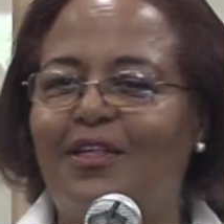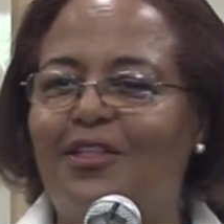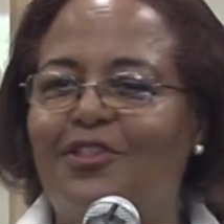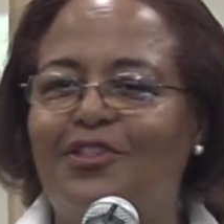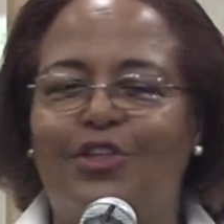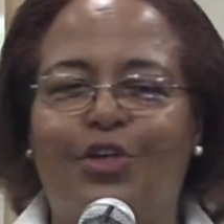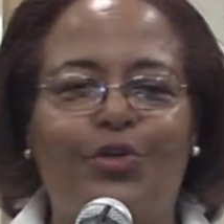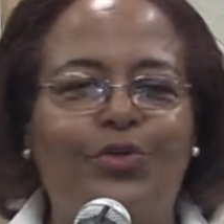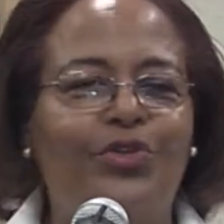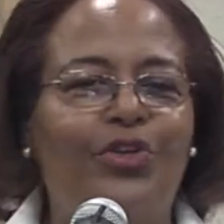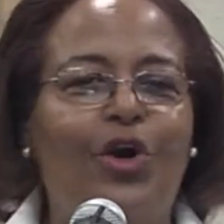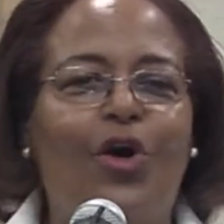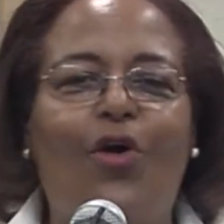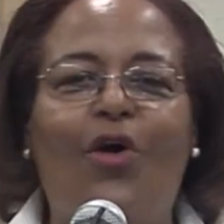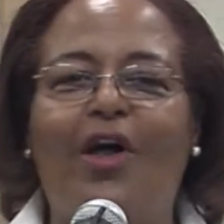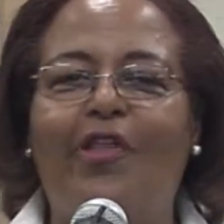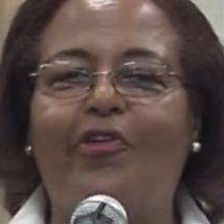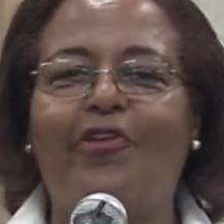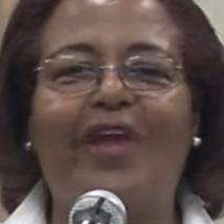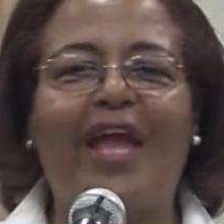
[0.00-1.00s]
So no
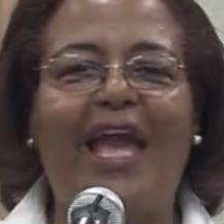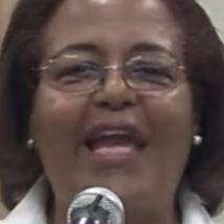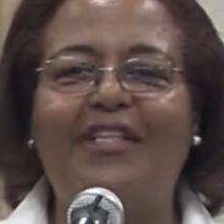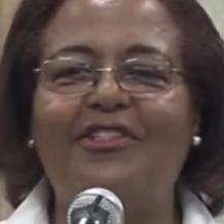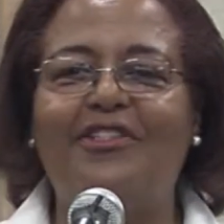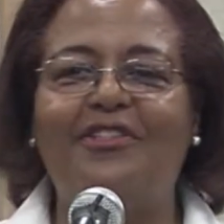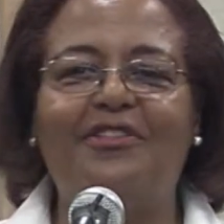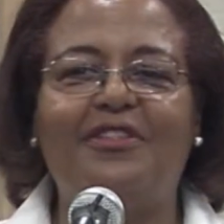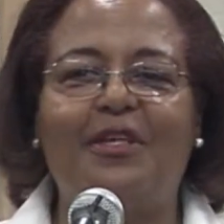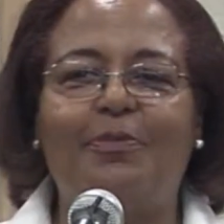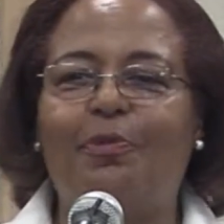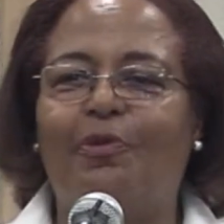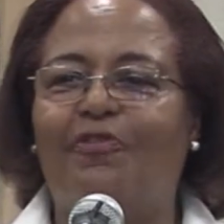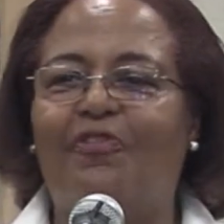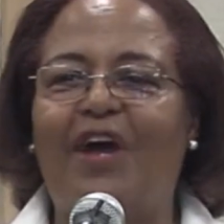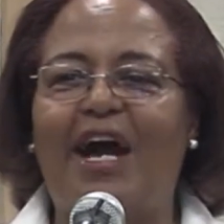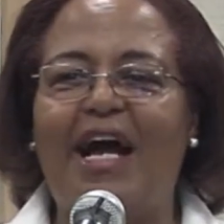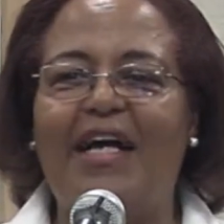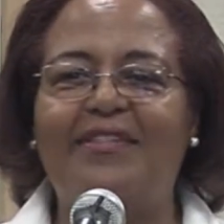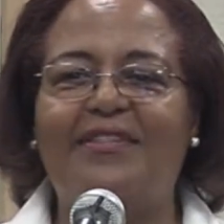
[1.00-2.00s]
other agency
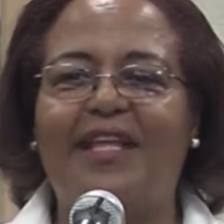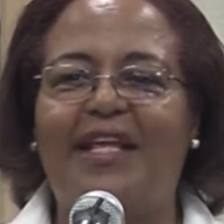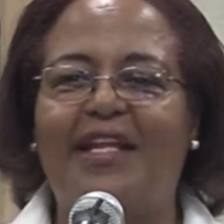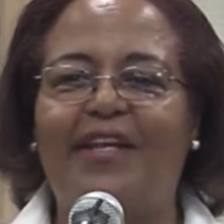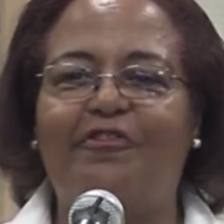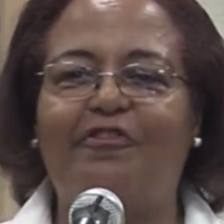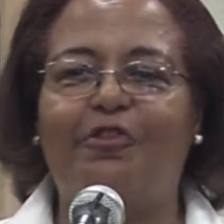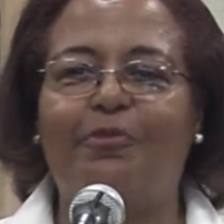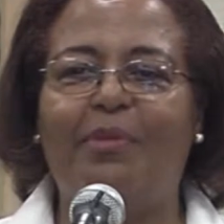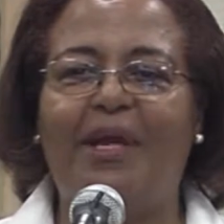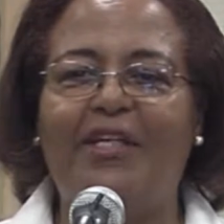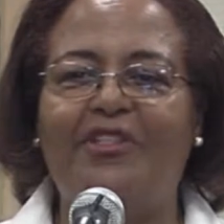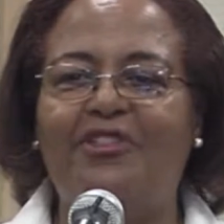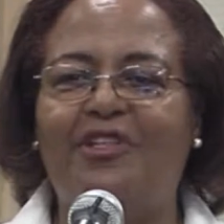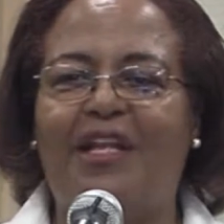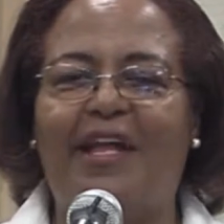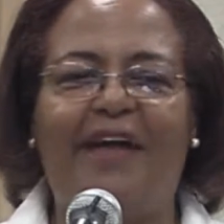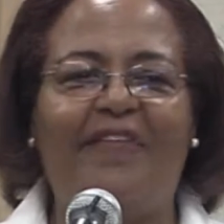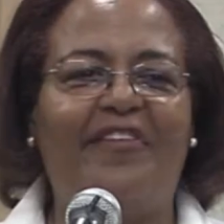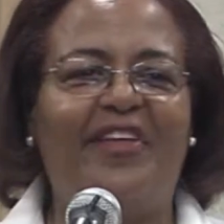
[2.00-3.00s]
provides that
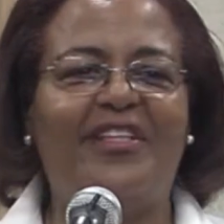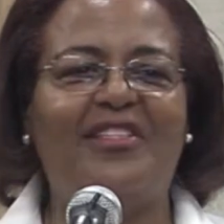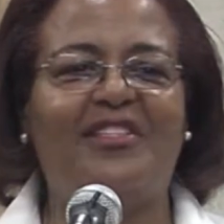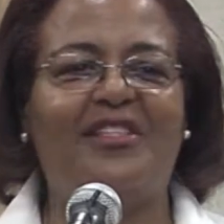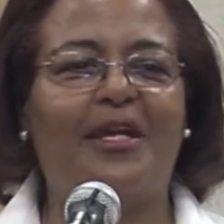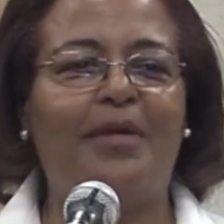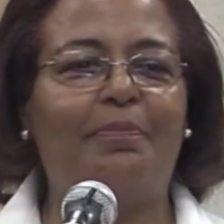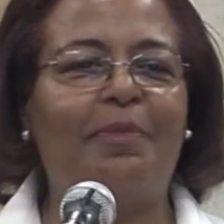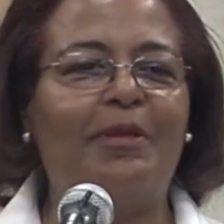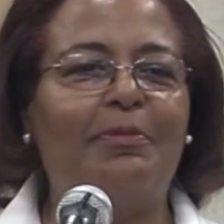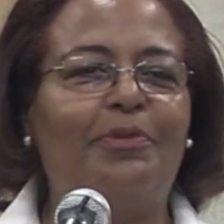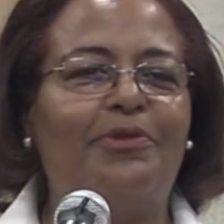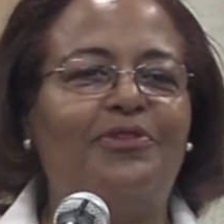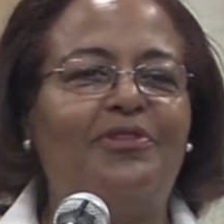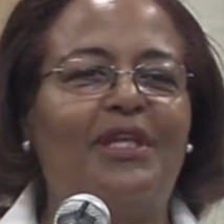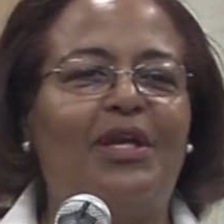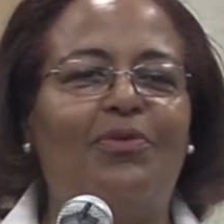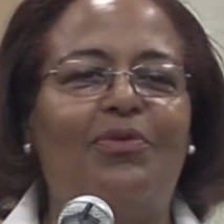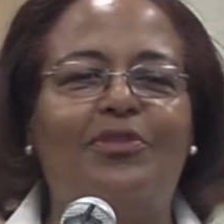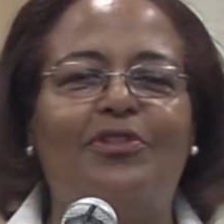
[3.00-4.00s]
information. I've had some people
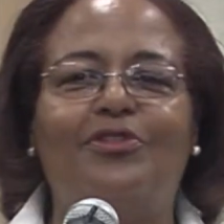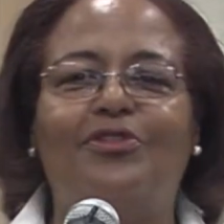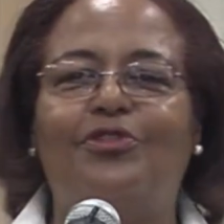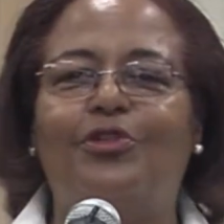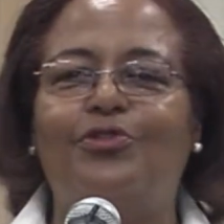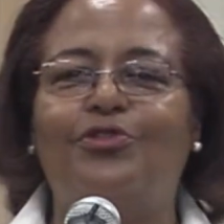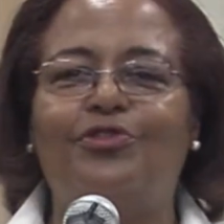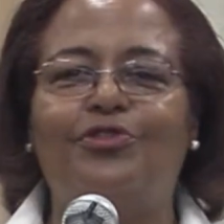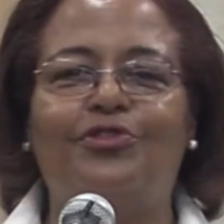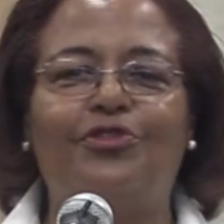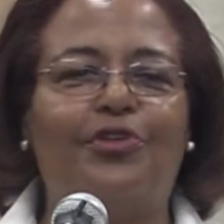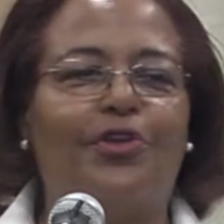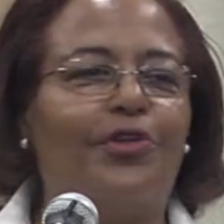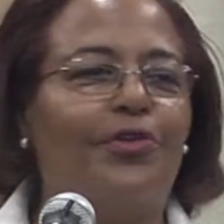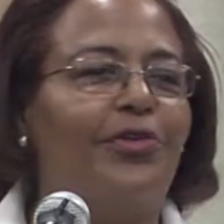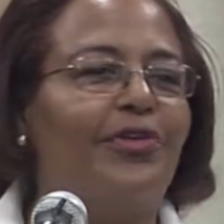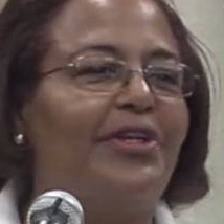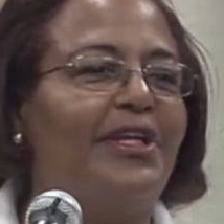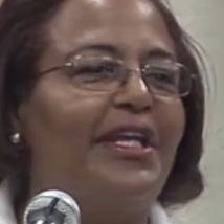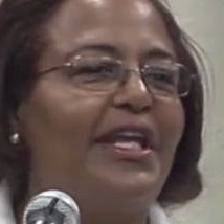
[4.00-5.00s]
say, well, the Social
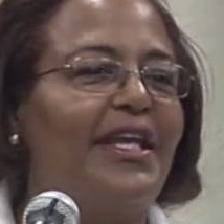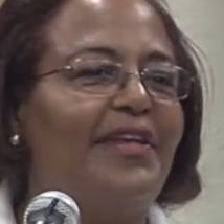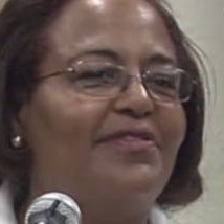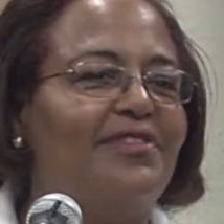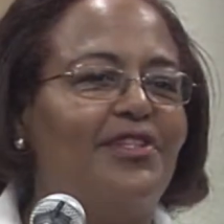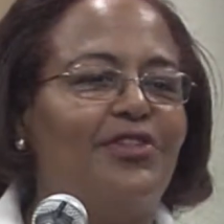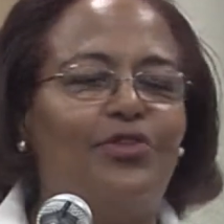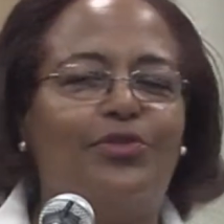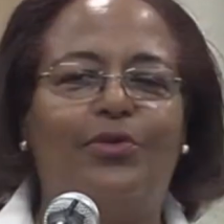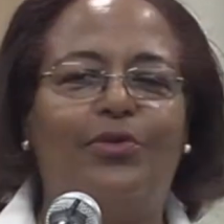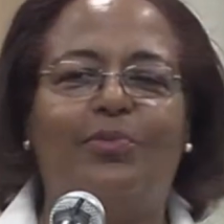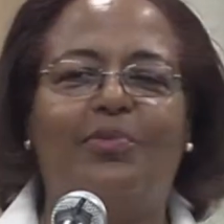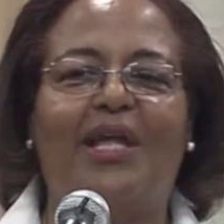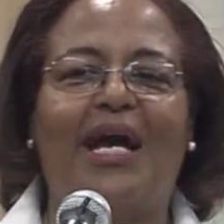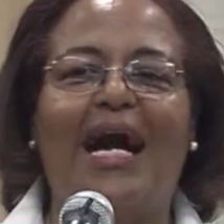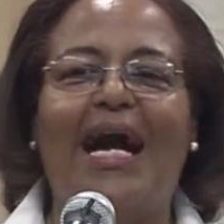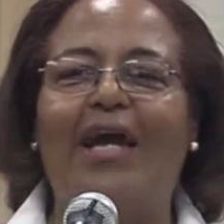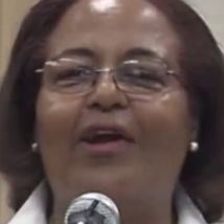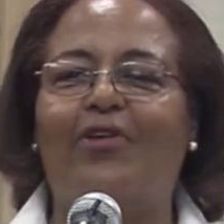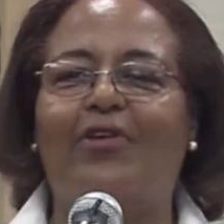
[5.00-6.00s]
Security gives it to them, the
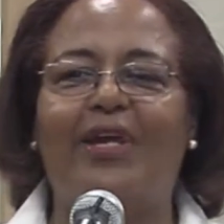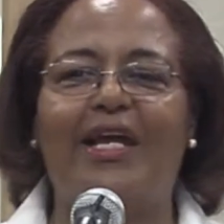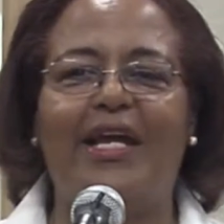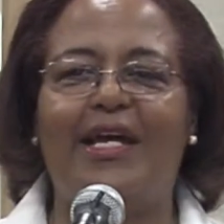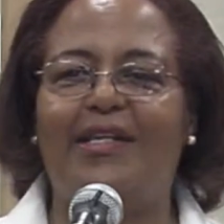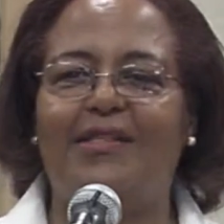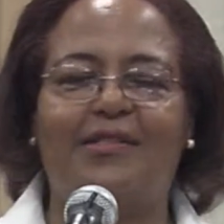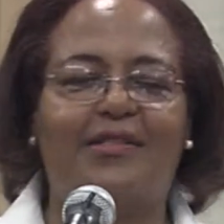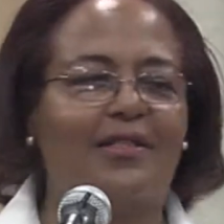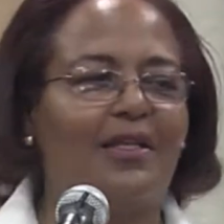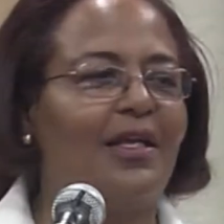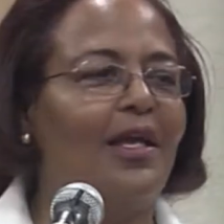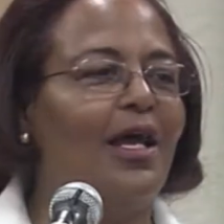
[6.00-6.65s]
IRS.